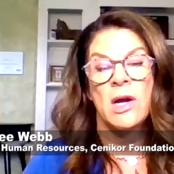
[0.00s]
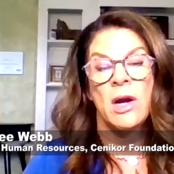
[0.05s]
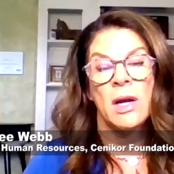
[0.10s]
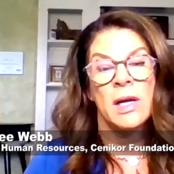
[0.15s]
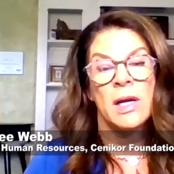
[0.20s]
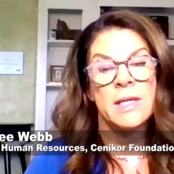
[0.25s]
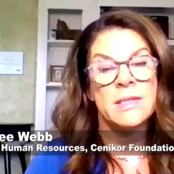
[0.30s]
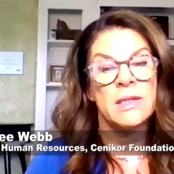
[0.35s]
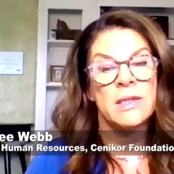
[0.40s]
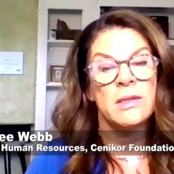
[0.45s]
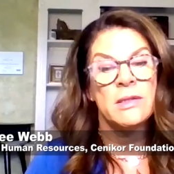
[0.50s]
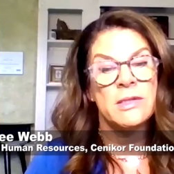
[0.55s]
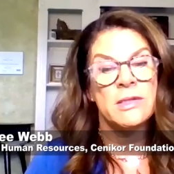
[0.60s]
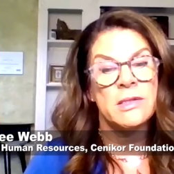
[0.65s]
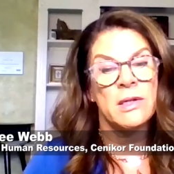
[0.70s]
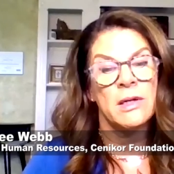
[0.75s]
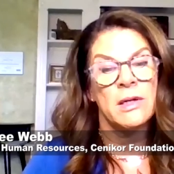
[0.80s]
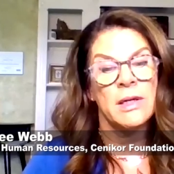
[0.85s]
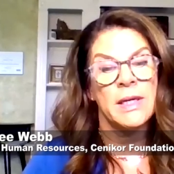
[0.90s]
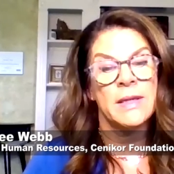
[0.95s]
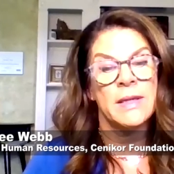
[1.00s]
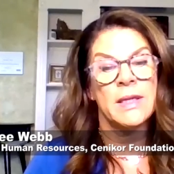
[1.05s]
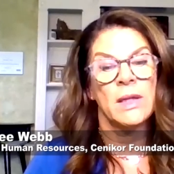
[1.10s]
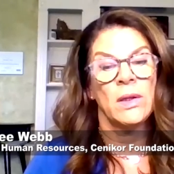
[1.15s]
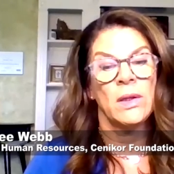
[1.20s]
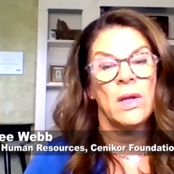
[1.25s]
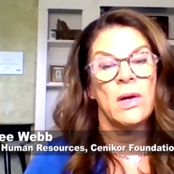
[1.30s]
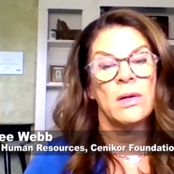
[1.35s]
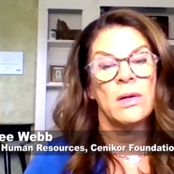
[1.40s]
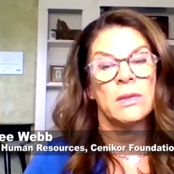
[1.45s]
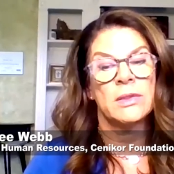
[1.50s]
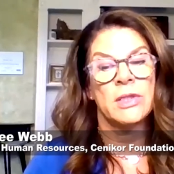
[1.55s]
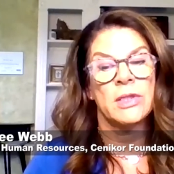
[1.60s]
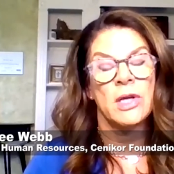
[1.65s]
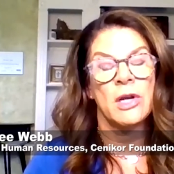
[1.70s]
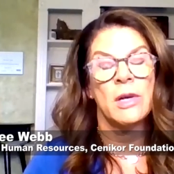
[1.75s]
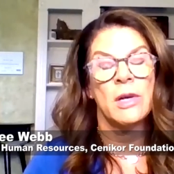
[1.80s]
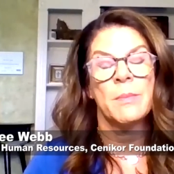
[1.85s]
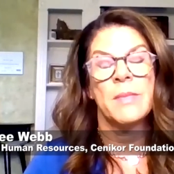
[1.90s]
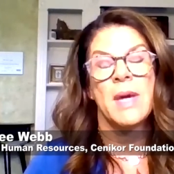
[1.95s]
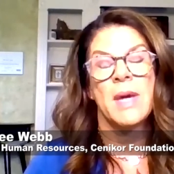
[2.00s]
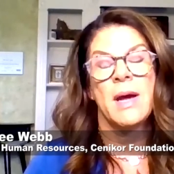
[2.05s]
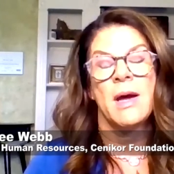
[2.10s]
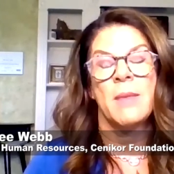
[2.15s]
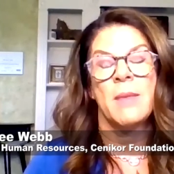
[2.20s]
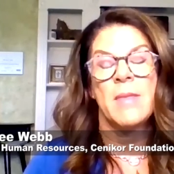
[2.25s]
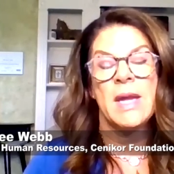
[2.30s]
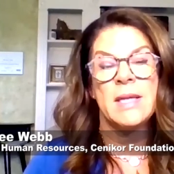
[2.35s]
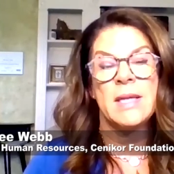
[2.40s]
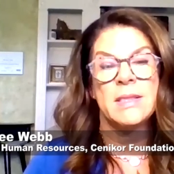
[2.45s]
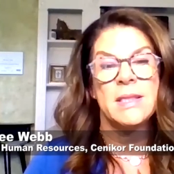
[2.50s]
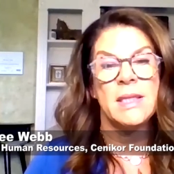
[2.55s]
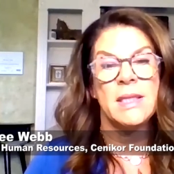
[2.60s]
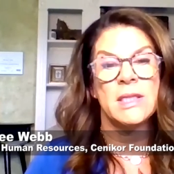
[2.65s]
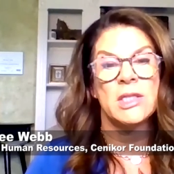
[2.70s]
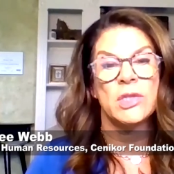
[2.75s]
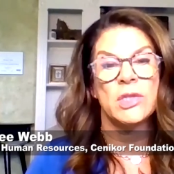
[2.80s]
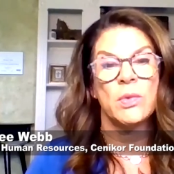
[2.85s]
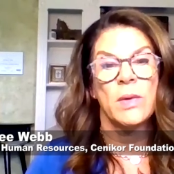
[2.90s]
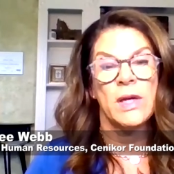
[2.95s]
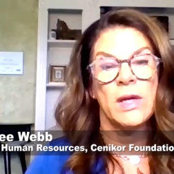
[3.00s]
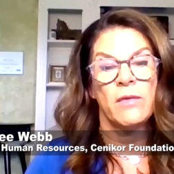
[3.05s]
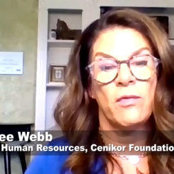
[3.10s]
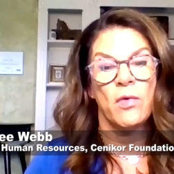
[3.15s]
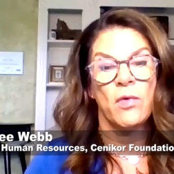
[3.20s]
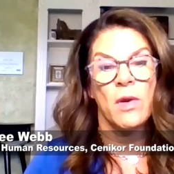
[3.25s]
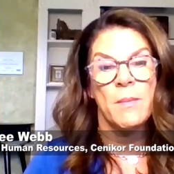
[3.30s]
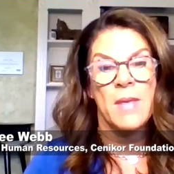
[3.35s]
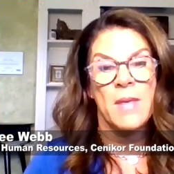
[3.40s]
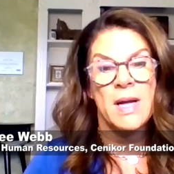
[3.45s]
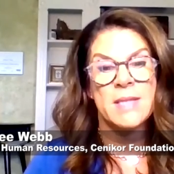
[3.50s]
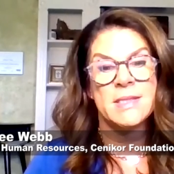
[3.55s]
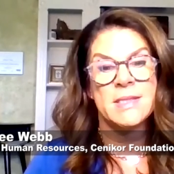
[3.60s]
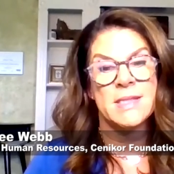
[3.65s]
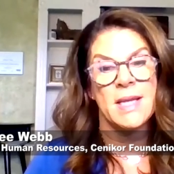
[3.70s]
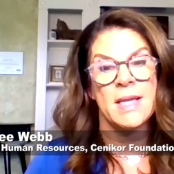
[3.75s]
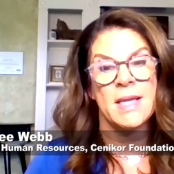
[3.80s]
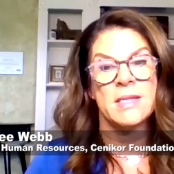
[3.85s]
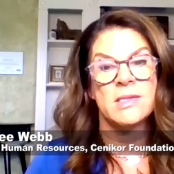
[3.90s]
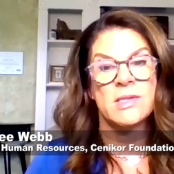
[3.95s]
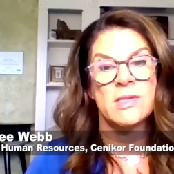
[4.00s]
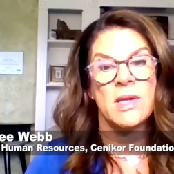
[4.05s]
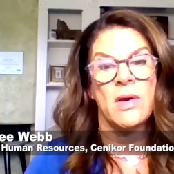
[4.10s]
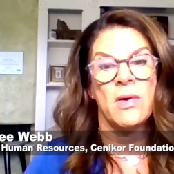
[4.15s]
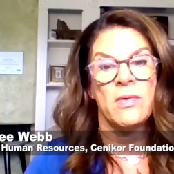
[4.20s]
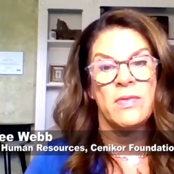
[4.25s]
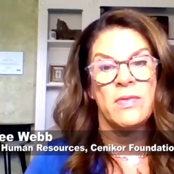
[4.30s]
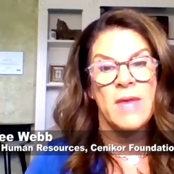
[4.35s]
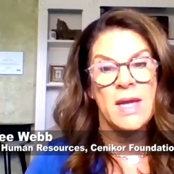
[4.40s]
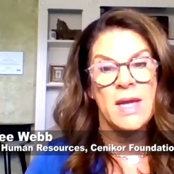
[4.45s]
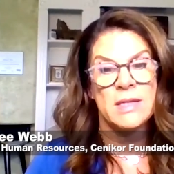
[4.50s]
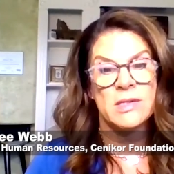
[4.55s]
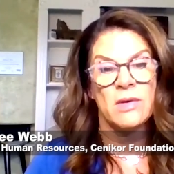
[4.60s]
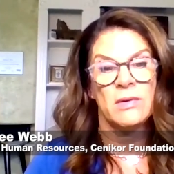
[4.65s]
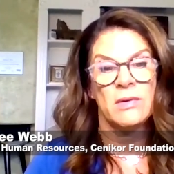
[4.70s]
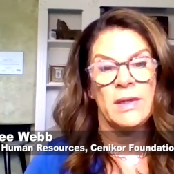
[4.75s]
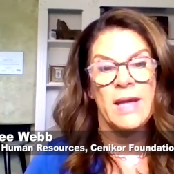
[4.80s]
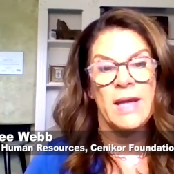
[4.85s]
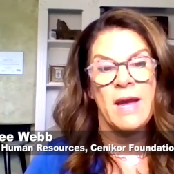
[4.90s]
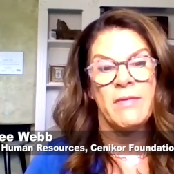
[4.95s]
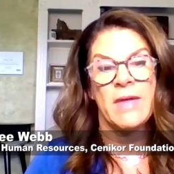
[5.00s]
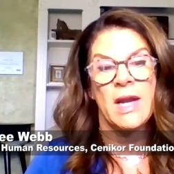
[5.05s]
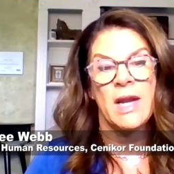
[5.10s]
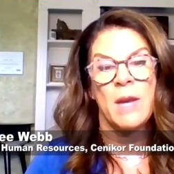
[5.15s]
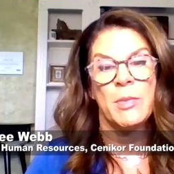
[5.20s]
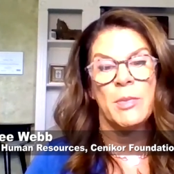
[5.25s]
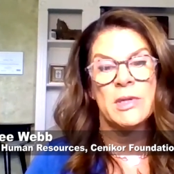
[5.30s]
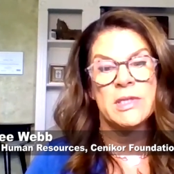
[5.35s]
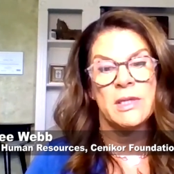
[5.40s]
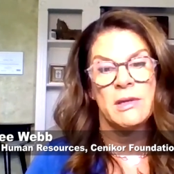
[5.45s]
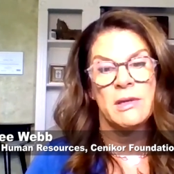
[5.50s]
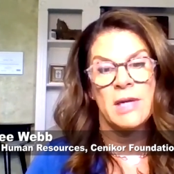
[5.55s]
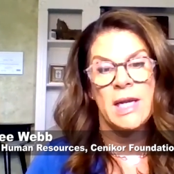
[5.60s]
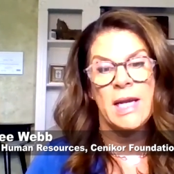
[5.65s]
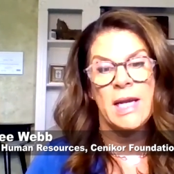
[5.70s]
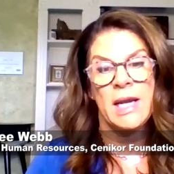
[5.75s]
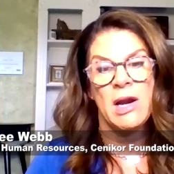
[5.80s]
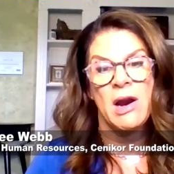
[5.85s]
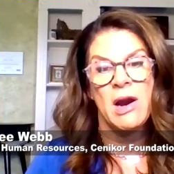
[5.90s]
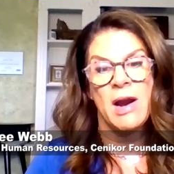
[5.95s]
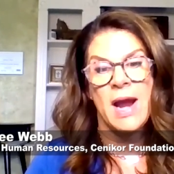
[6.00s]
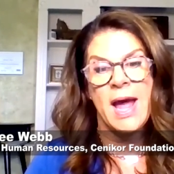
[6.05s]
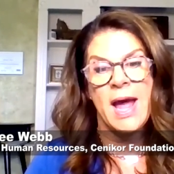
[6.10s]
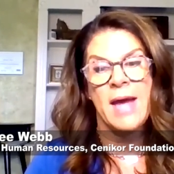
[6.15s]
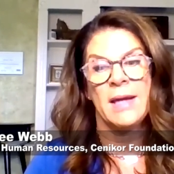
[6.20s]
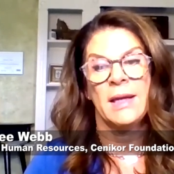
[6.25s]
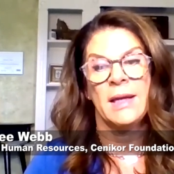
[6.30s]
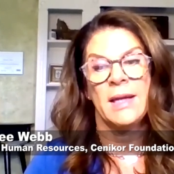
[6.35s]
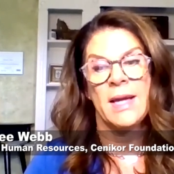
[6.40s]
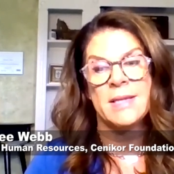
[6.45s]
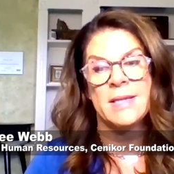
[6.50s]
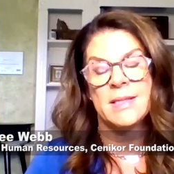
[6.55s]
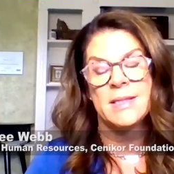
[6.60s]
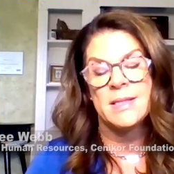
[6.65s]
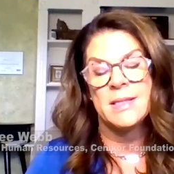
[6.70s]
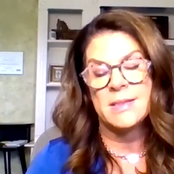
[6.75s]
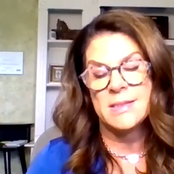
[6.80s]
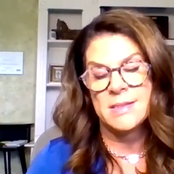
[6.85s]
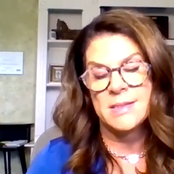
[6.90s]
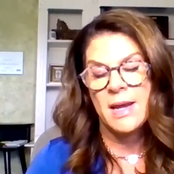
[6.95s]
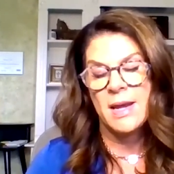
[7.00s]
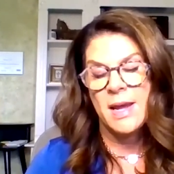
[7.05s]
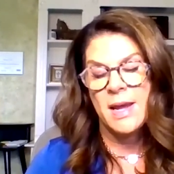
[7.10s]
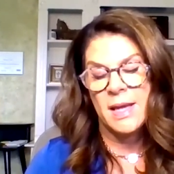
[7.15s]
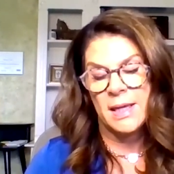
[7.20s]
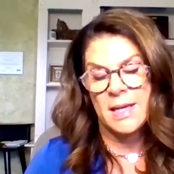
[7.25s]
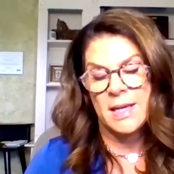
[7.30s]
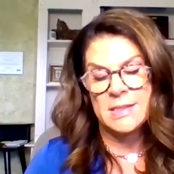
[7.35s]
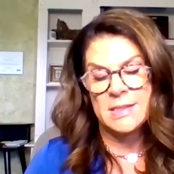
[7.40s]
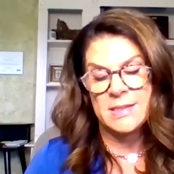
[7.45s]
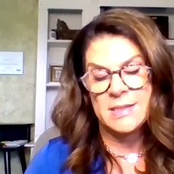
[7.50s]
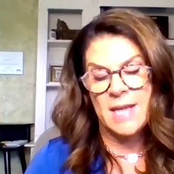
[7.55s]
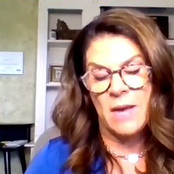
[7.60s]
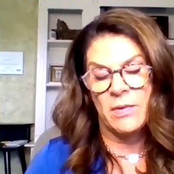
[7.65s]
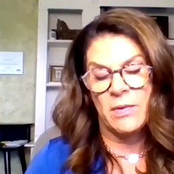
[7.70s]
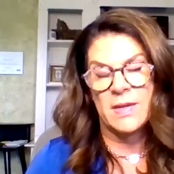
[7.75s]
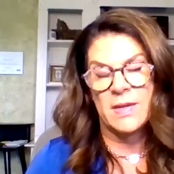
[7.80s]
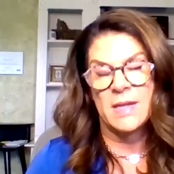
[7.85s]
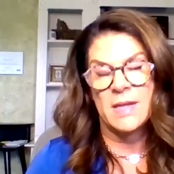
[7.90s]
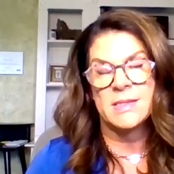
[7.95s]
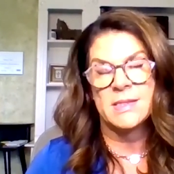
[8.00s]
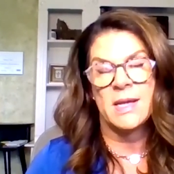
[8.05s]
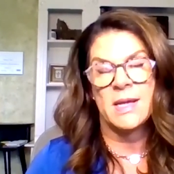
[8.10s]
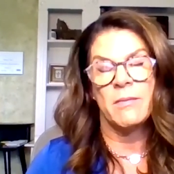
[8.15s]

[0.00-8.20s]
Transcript: our adults are in the long term, um, 18 to 24 months, and so they certainly have that opportunity. Our adolescents can stay with us